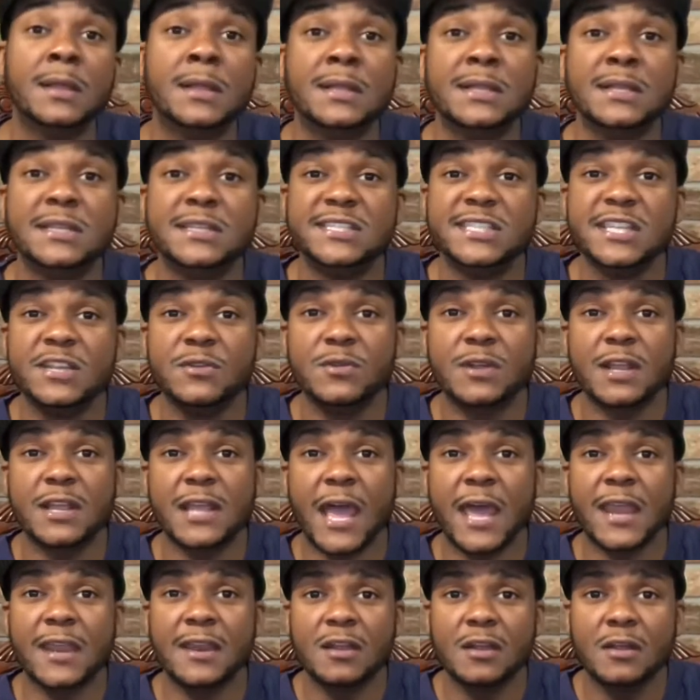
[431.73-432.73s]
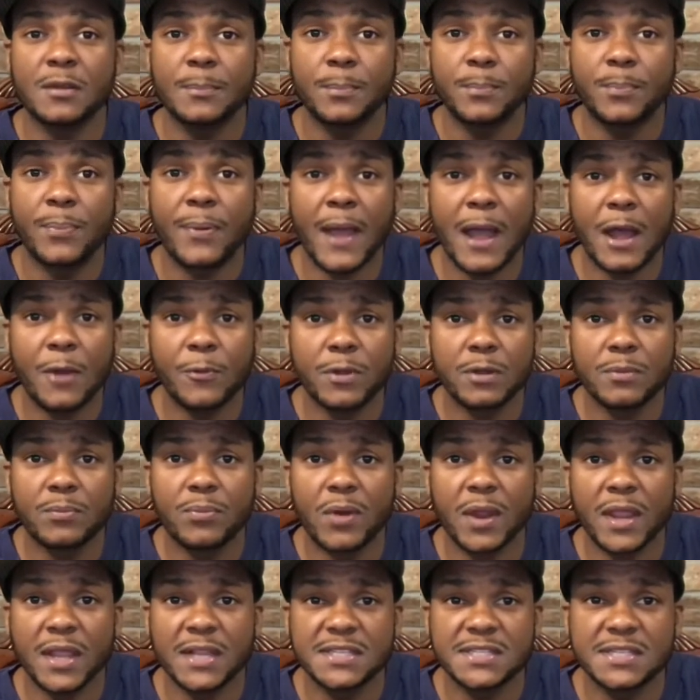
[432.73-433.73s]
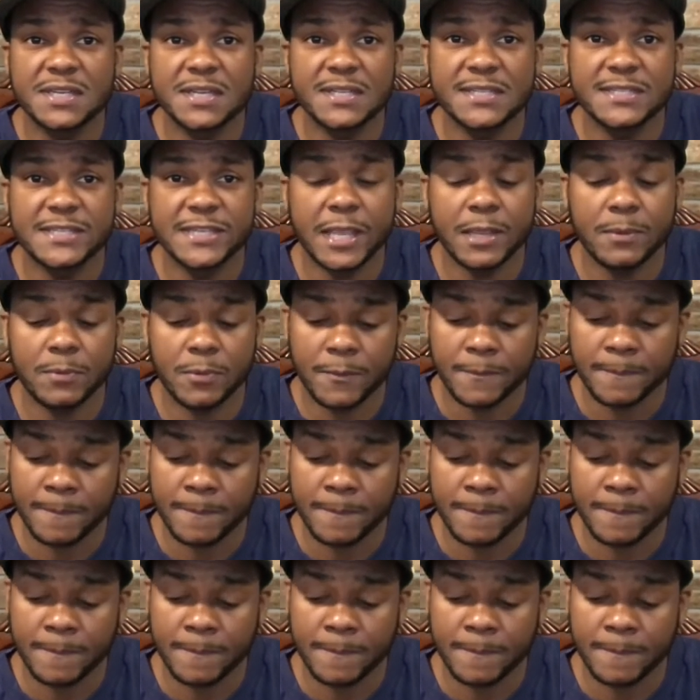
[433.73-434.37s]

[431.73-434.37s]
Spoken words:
see what kind of power it brings to the table.